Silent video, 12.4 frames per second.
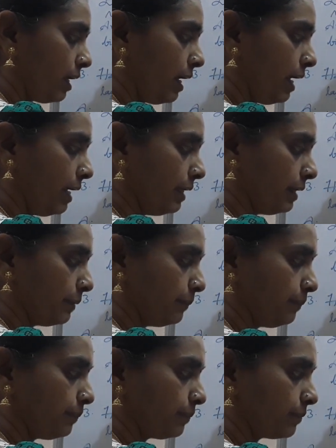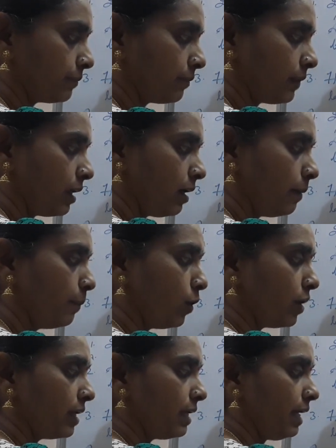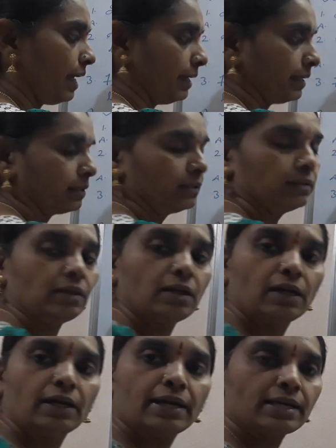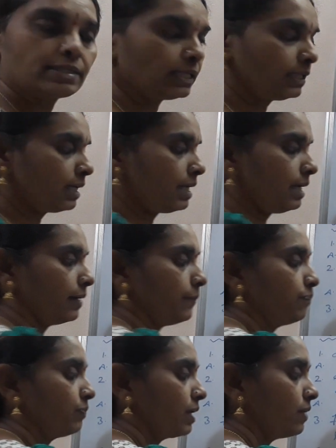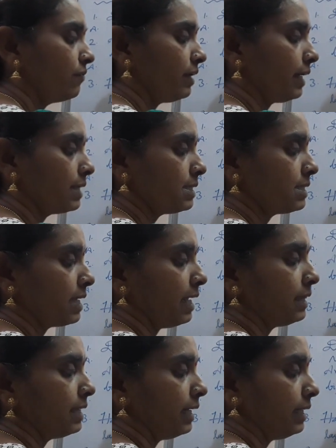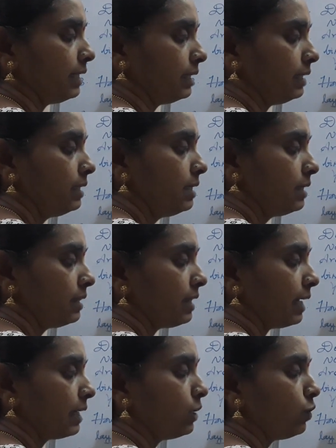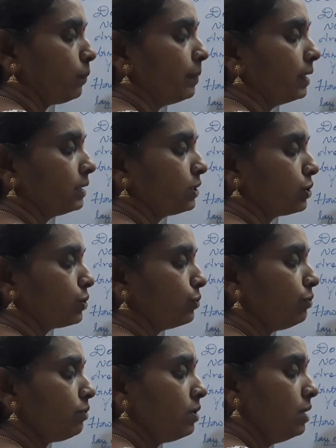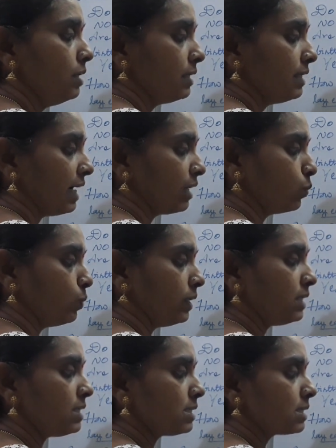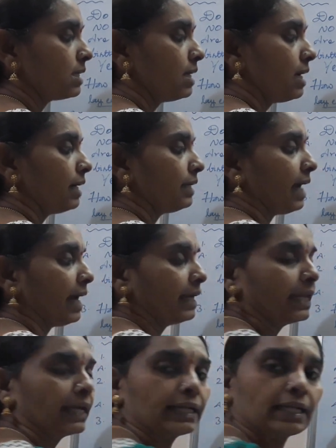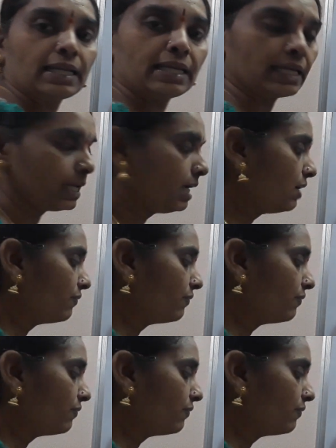Hair, body hair. Is it clear? We can say that they give birth to young ones directly.